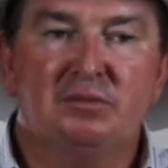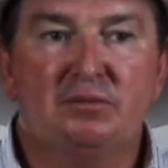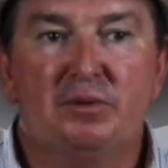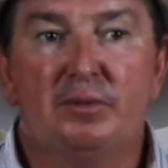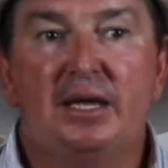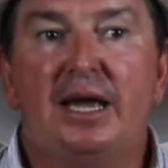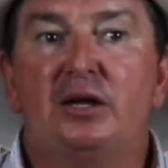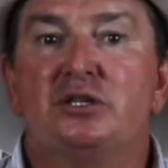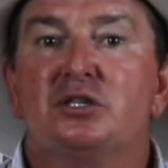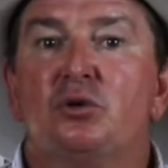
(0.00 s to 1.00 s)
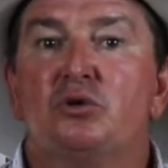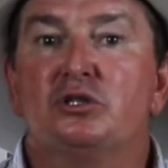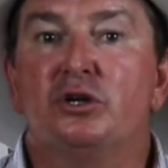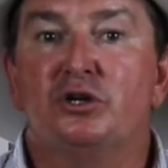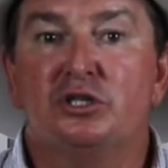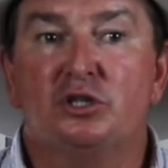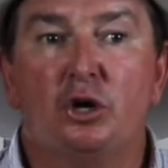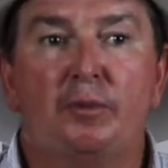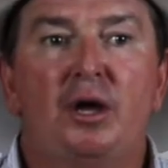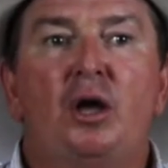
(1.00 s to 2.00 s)
When people say, how does the horse learn to
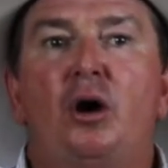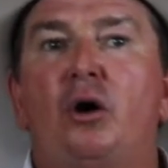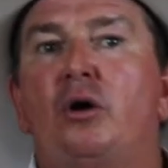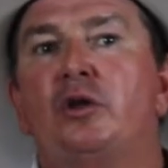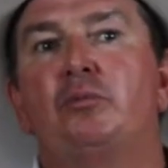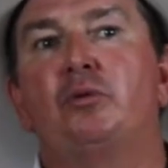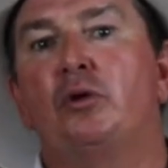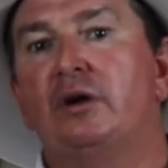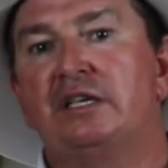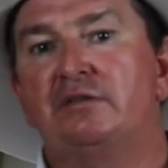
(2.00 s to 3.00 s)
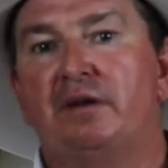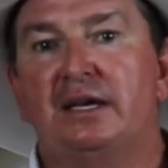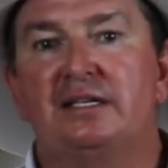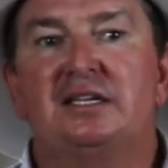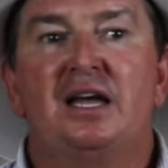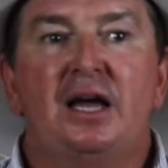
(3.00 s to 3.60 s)
stop? Oh, you pull on his face.